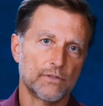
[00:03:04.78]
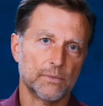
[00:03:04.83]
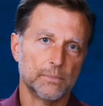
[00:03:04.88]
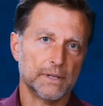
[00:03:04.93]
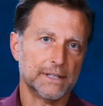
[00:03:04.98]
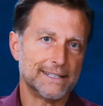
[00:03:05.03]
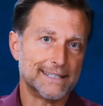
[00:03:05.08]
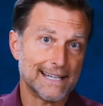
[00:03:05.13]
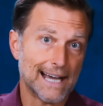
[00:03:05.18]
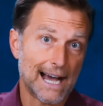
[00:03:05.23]
from
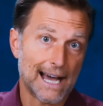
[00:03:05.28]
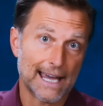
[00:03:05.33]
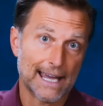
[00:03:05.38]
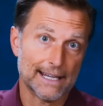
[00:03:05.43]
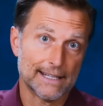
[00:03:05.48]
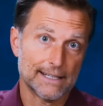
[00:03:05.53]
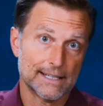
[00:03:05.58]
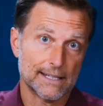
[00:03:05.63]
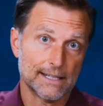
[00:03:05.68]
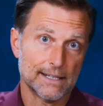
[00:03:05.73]
the
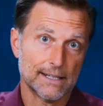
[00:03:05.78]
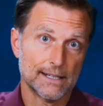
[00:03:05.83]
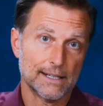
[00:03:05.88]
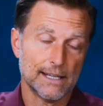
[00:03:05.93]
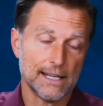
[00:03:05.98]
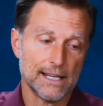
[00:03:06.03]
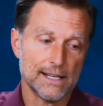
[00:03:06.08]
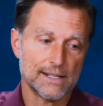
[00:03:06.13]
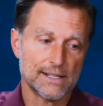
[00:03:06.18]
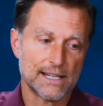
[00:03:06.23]
diet
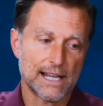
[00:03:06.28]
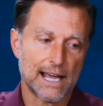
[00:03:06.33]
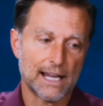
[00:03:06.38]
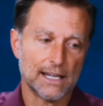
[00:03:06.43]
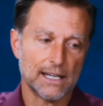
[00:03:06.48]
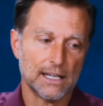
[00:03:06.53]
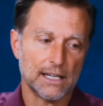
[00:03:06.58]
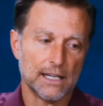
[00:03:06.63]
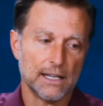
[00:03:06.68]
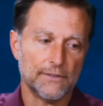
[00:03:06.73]
is
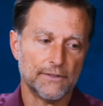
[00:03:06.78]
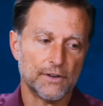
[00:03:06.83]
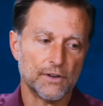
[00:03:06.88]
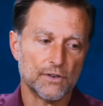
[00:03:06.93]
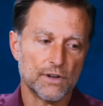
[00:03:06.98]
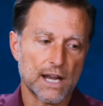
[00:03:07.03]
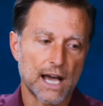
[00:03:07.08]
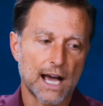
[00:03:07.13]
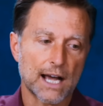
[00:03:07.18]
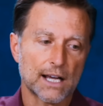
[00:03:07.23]
that if you're
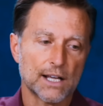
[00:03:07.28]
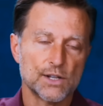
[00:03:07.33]
not